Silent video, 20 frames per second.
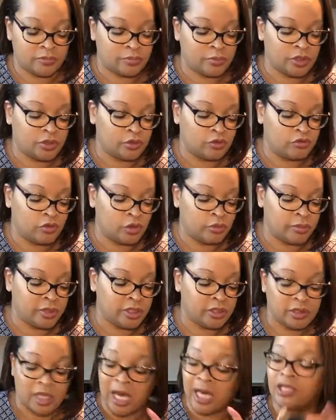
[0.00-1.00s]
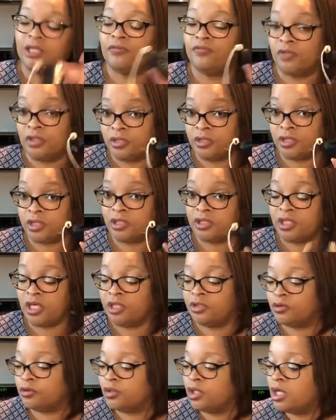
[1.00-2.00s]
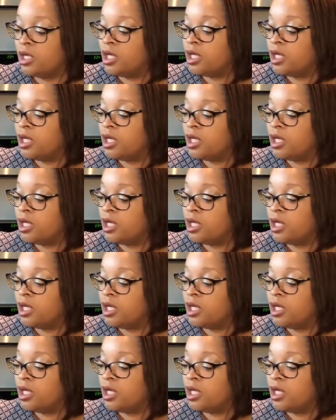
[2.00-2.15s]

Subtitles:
little out of the container.